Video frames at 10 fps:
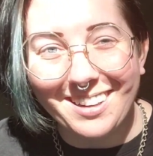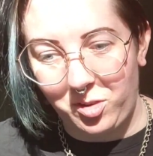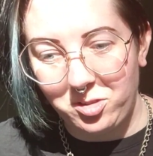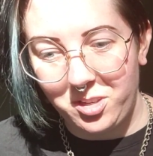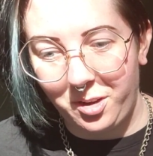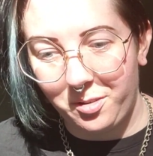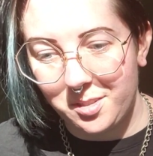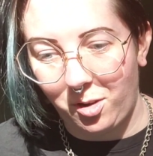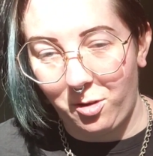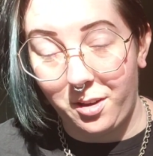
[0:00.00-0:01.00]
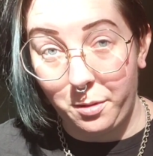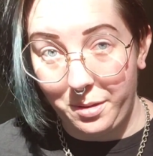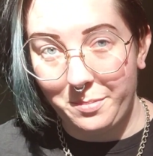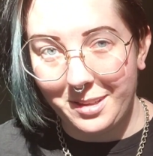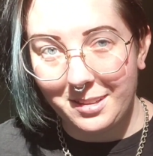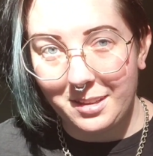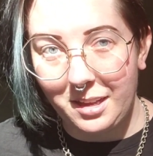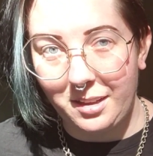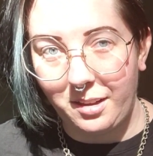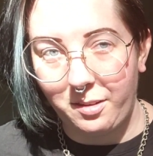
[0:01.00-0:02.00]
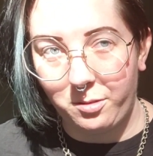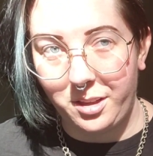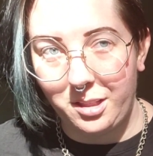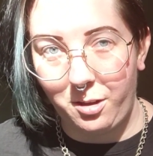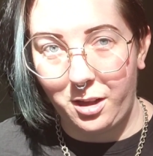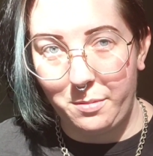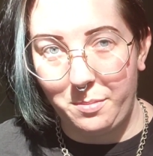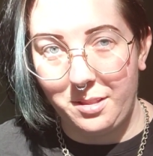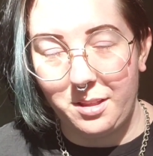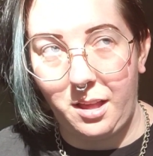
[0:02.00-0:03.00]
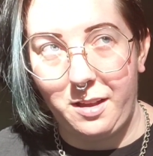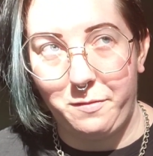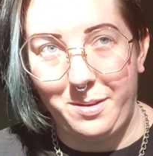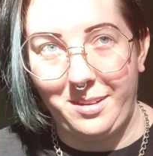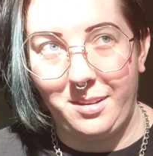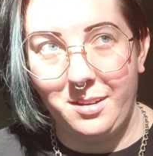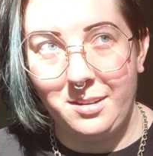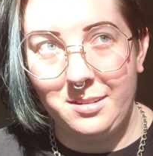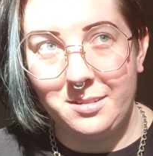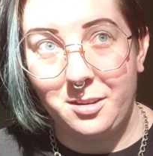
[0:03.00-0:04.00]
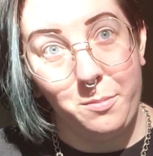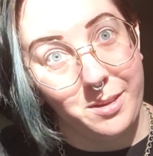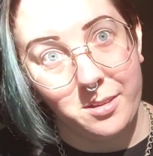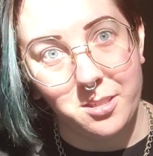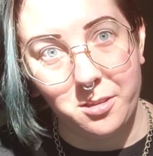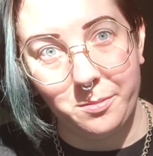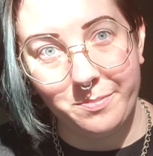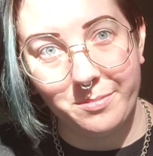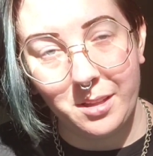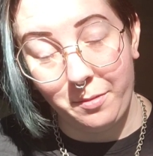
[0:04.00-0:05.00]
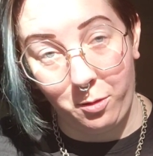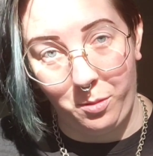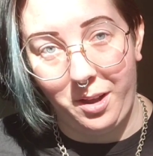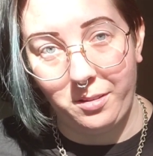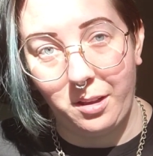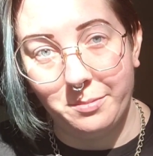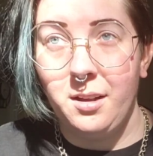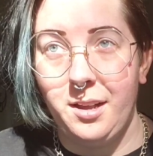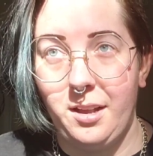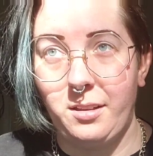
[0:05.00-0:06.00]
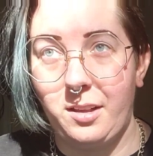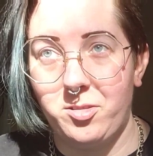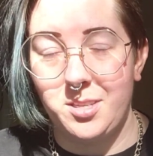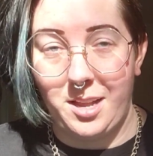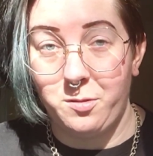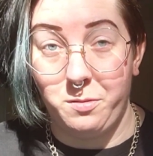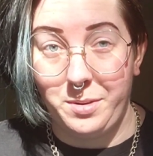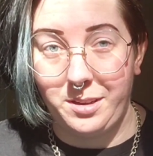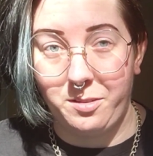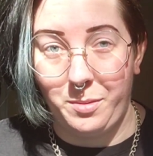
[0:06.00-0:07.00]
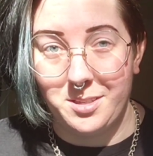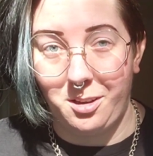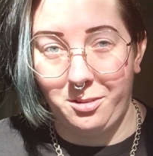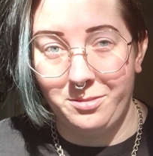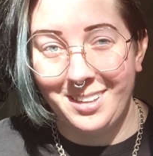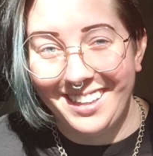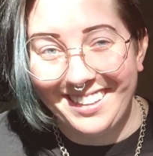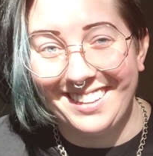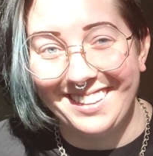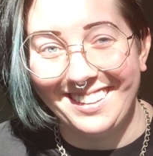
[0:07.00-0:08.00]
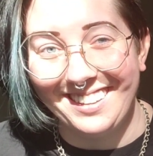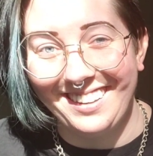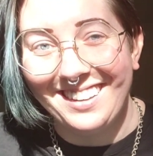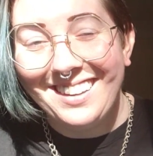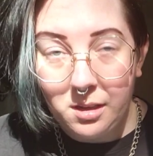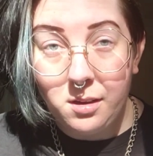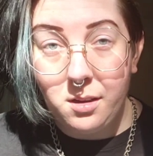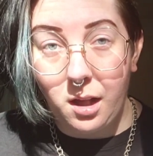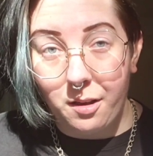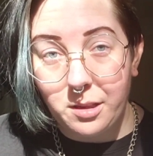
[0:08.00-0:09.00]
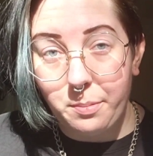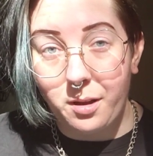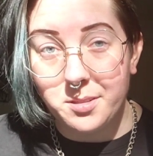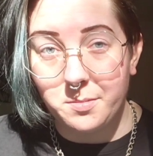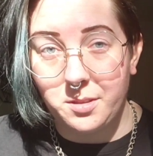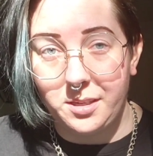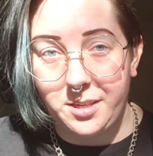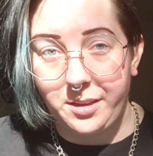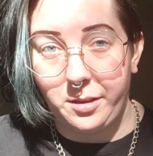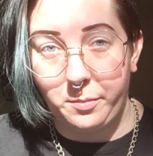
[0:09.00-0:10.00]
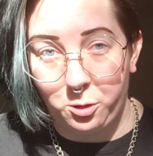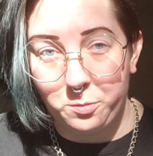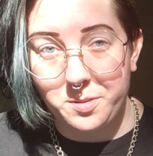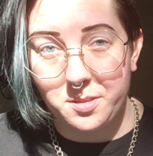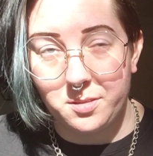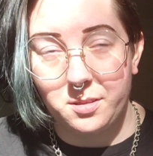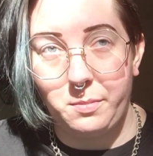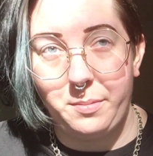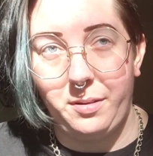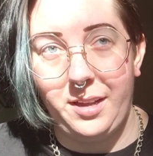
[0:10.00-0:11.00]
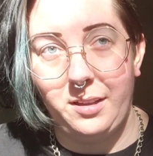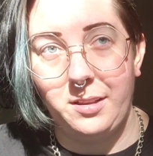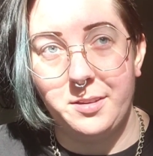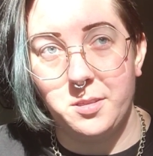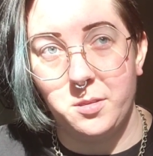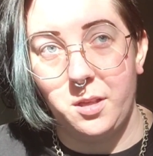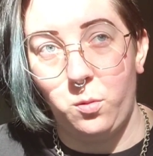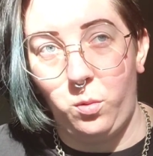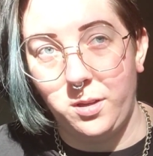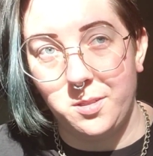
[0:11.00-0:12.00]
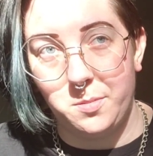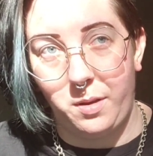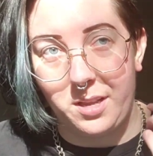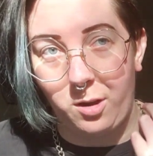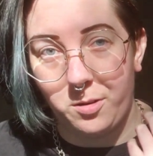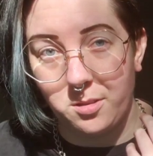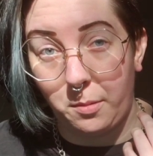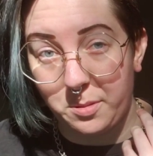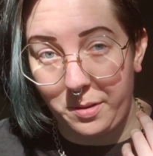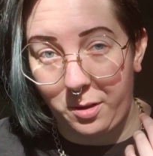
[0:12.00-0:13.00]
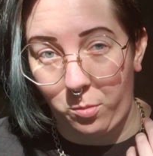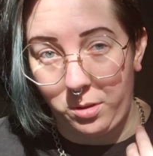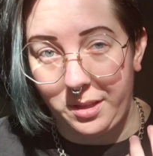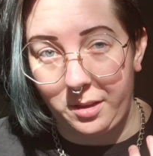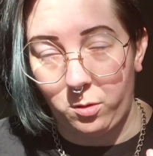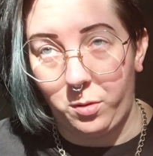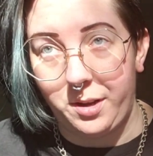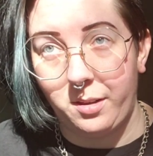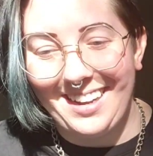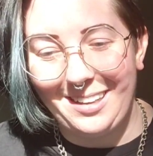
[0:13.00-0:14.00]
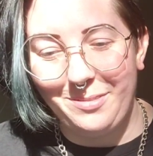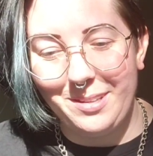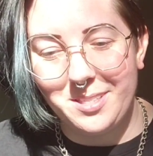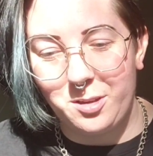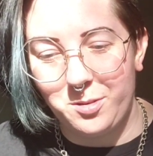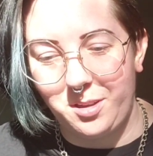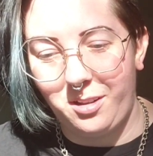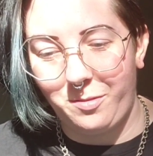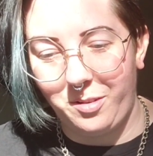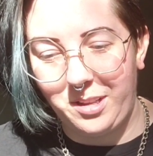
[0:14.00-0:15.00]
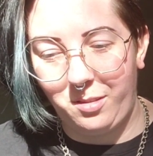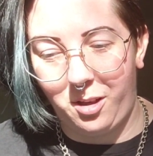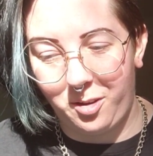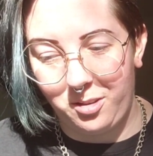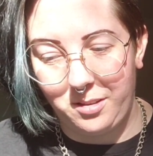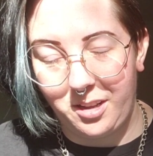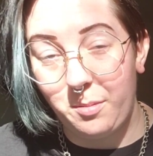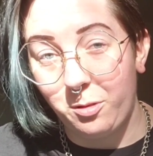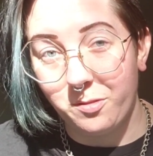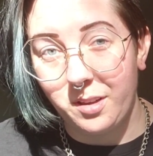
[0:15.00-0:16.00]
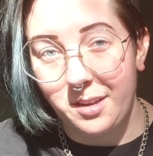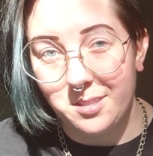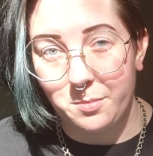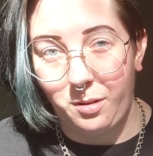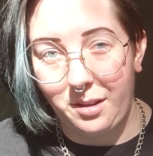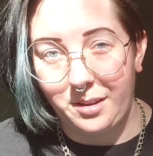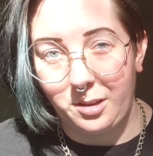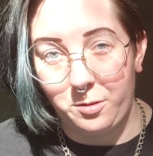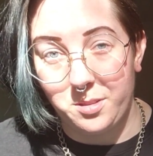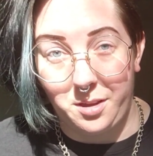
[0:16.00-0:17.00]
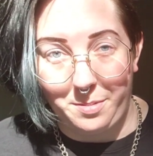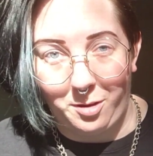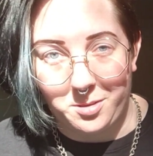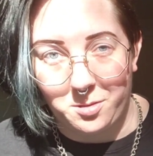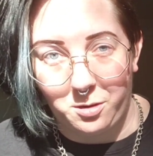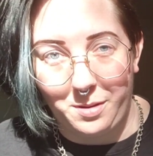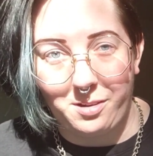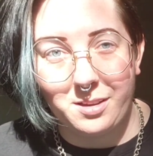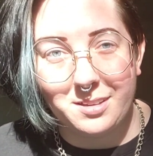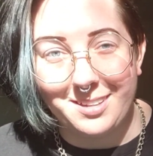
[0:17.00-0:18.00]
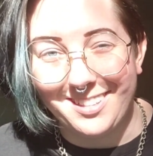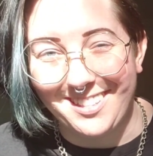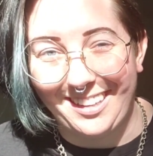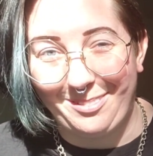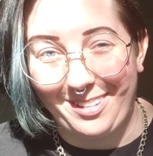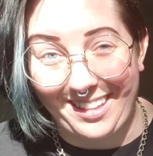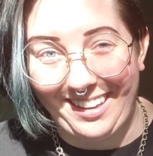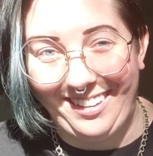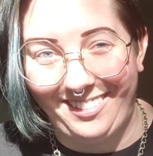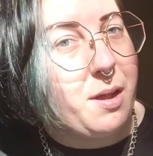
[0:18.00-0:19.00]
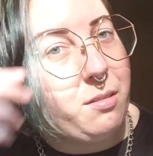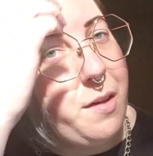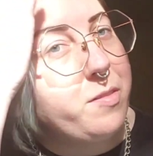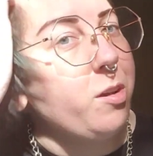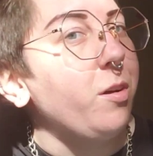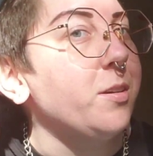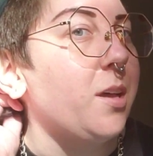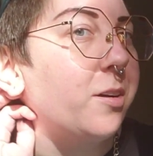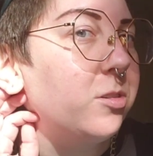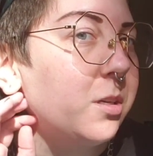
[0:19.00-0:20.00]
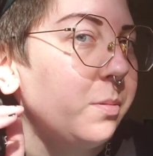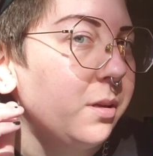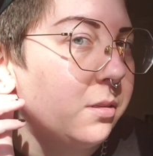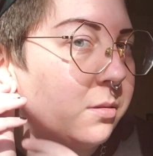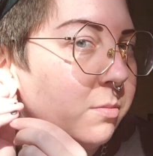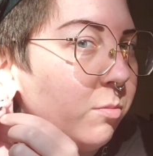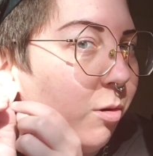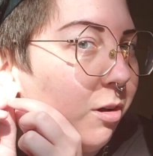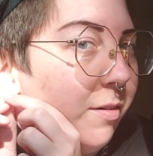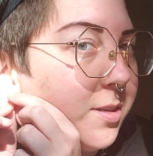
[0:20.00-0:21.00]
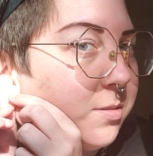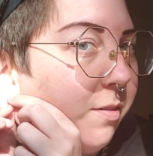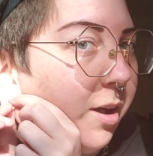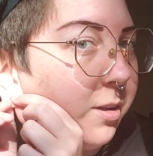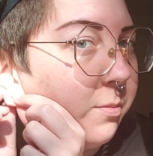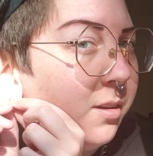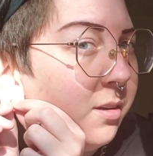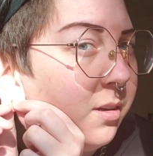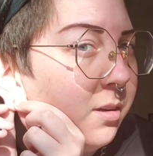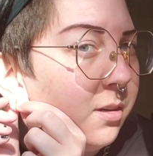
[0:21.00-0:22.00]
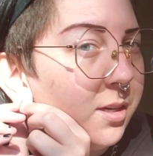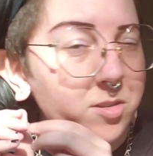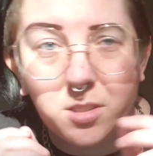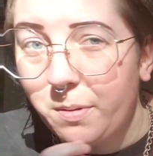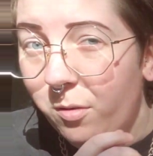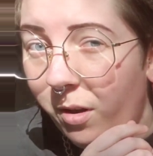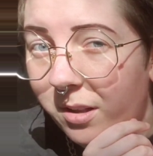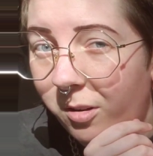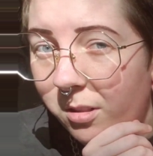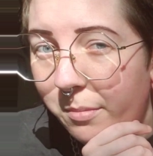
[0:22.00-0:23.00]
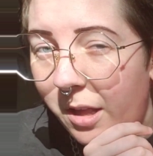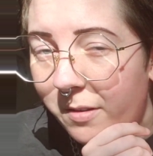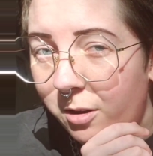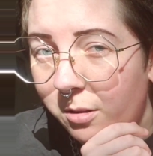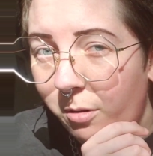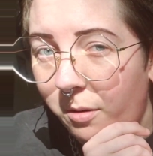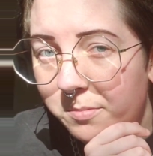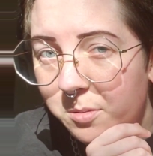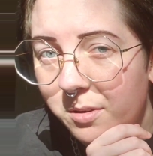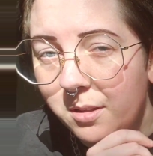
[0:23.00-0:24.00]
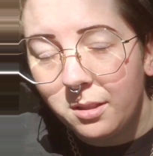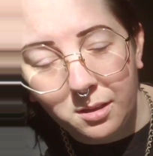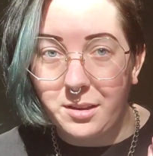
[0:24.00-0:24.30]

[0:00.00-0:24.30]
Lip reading: Stretched ears are a commitment, and I don't think they're a commitment that I've been committed to for a while now, and I just had to admit it to myself. I already bought some titanium hoops. My plan is that once my ear stops being really annoyed, and if this goes on for any longer than a couple of days, I'm probably gonna go see a piercer about it, because like what the hell. My left ear has actually been more or less fine. It's just my right ear that I'm having all the problems with.